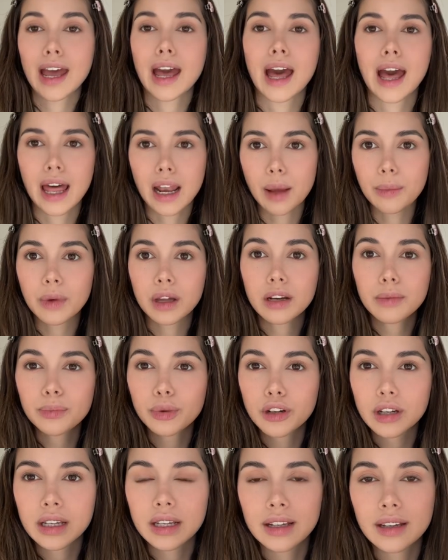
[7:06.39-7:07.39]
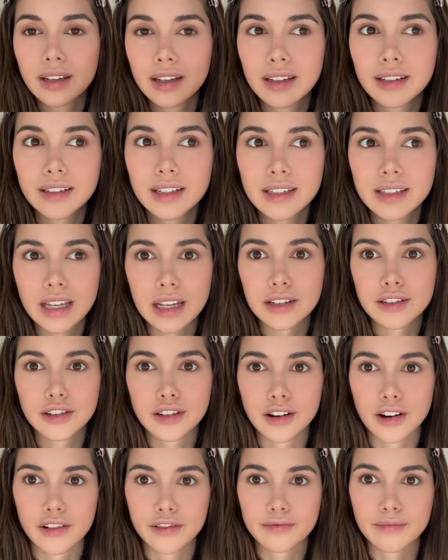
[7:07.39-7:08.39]
and I'm gonna put it in the center
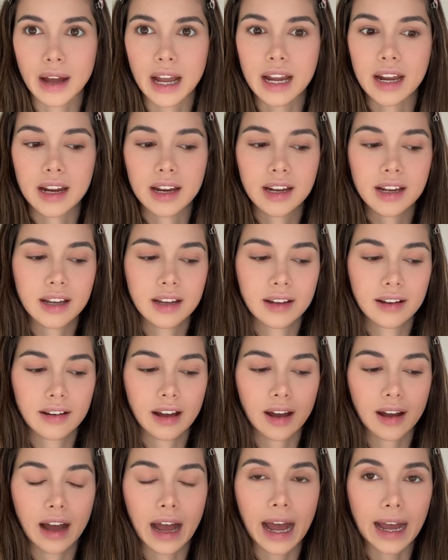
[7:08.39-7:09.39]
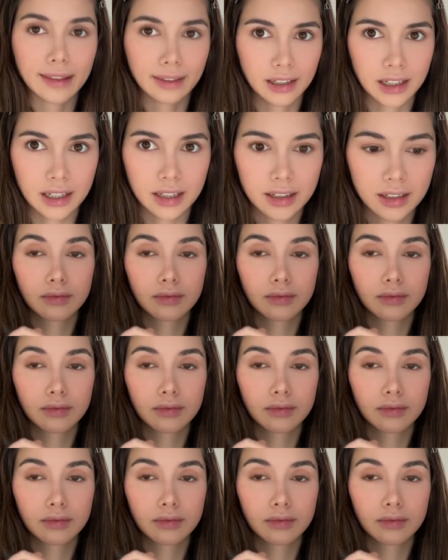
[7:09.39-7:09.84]
of my eyelid.